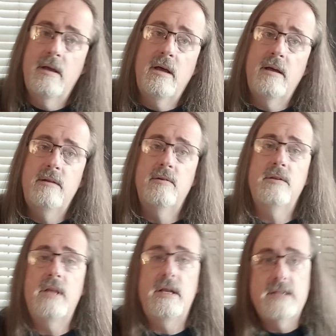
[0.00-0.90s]
During
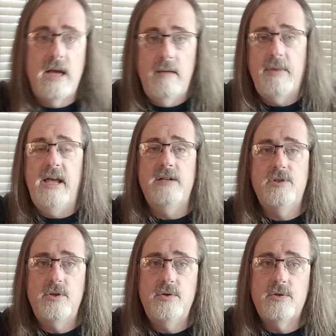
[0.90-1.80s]
that time, I had
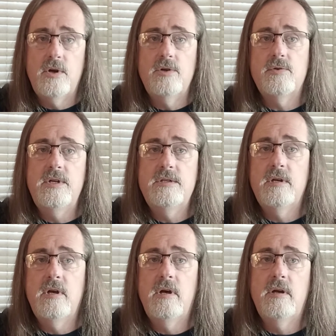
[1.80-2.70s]
2 surgeries
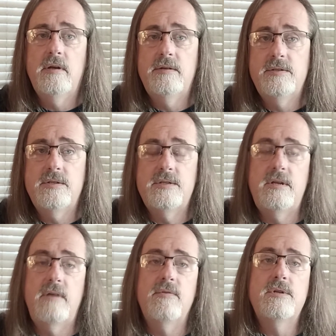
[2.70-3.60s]
to
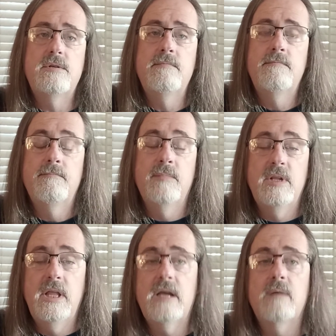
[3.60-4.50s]
sever
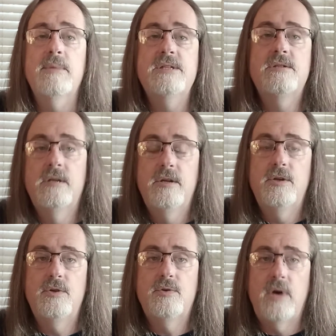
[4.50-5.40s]
ligaments
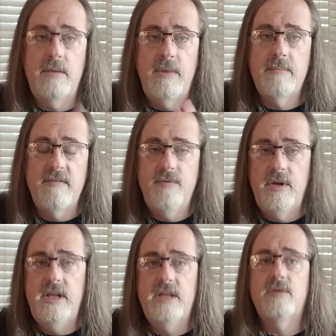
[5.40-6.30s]
to try and make my foot
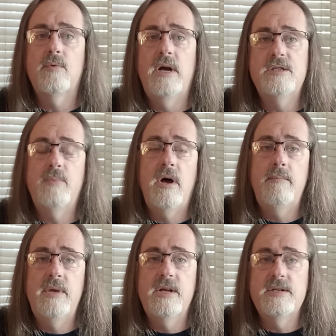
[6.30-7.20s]
hit the right spot
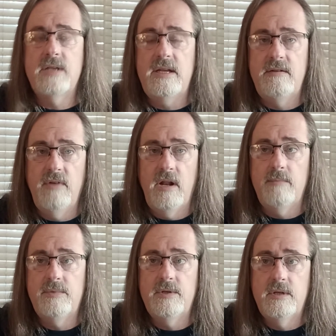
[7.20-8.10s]
because I
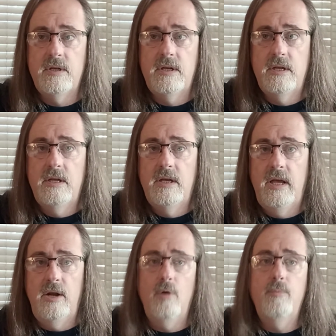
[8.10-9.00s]
developed
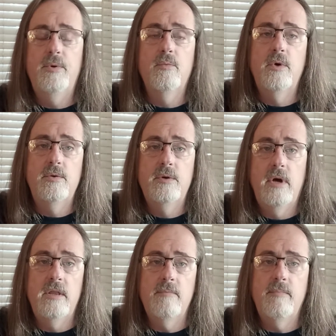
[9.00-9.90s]
an open wound
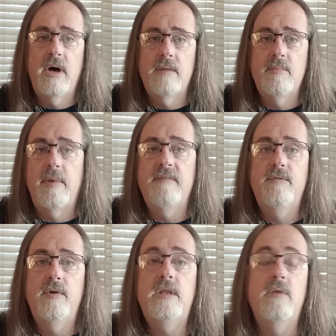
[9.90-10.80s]
on the bottom of my
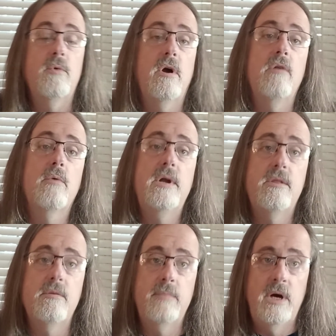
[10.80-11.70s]
foot that went all the way to the
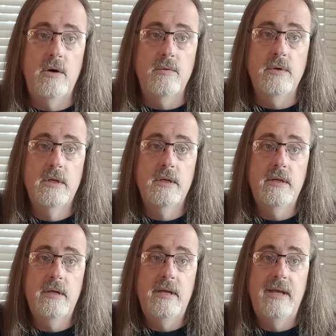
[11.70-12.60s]
bone
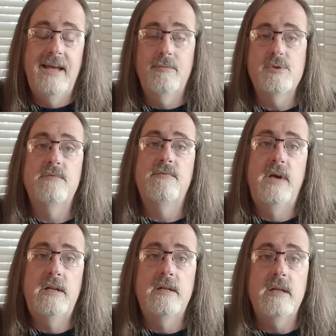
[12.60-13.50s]
and was infected